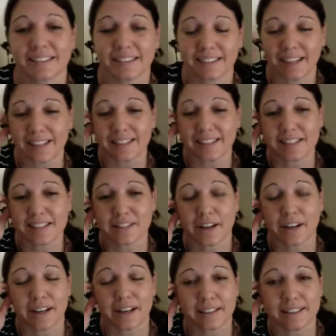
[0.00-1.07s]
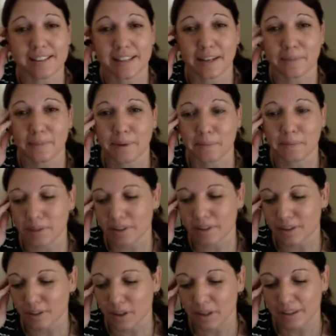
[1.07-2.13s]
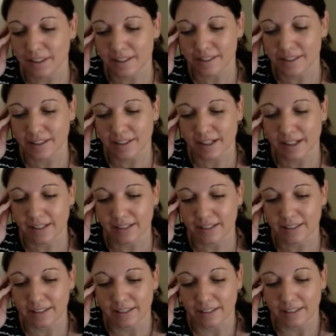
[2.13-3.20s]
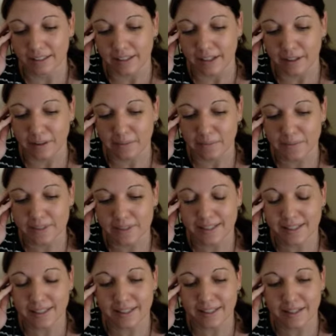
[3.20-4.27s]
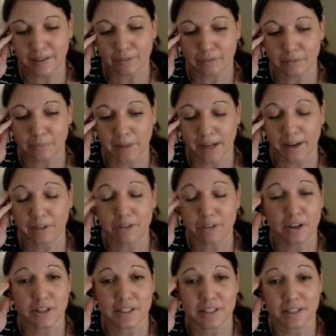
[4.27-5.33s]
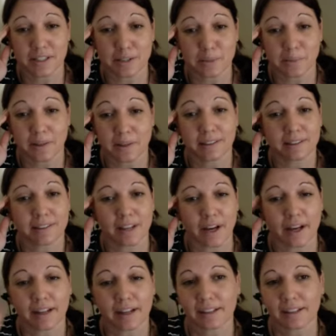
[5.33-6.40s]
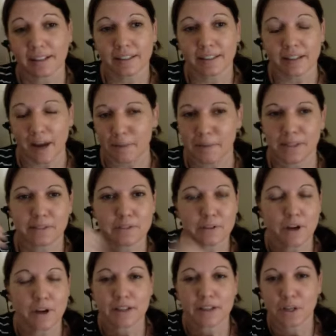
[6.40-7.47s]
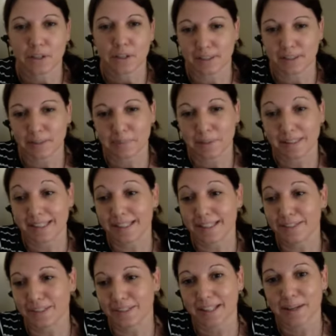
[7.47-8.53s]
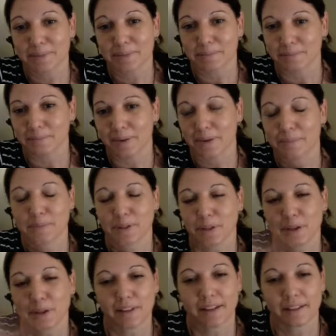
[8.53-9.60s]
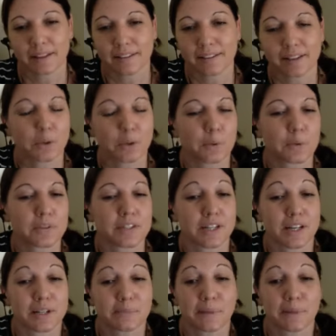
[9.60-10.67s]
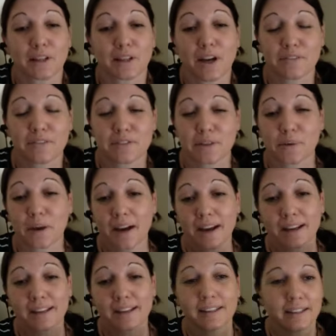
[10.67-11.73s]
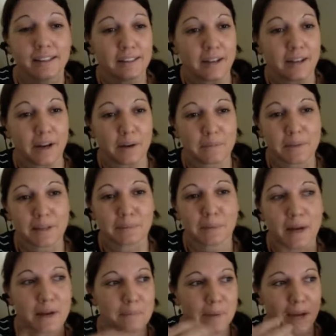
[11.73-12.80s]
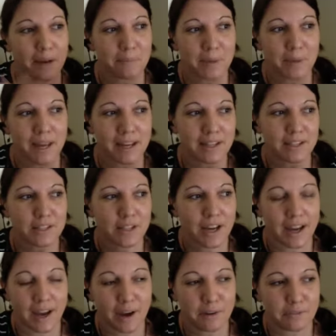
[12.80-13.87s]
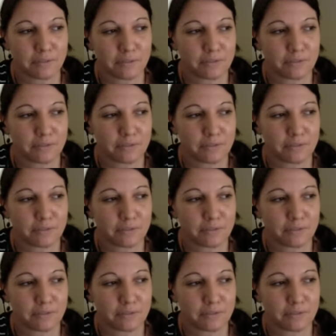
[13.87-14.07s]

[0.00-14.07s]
And that's great. And same with the college that I studied at for my health coaching as well. I mean, I totally believe in them. That course changed my life. So I, in my about page, I have,